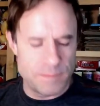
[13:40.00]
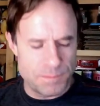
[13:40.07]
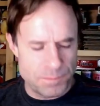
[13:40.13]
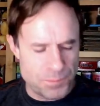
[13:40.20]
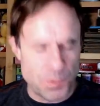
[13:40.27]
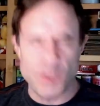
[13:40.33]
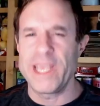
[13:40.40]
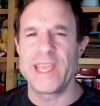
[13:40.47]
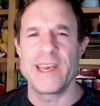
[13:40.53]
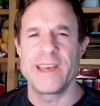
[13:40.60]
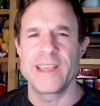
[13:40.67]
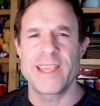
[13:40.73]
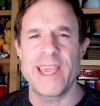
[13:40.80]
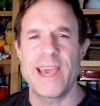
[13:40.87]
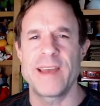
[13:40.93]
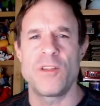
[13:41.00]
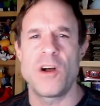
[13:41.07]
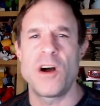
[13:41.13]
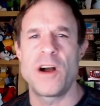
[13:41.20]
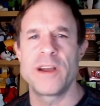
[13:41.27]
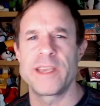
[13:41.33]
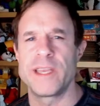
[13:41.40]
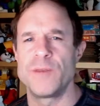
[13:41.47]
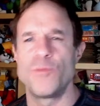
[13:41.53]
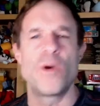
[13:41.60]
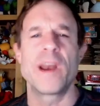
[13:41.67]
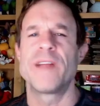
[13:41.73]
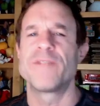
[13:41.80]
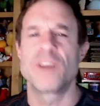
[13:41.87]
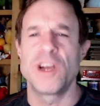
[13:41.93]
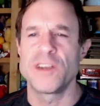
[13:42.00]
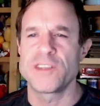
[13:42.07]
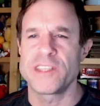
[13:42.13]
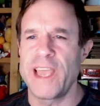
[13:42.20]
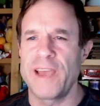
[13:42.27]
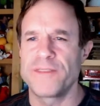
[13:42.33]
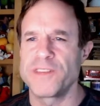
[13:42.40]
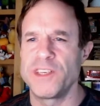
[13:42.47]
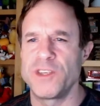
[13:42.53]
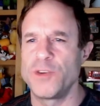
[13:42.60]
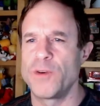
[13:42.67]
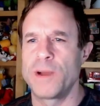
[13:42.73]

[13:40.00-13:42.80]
putting it in a catalog and whatever else they have to do.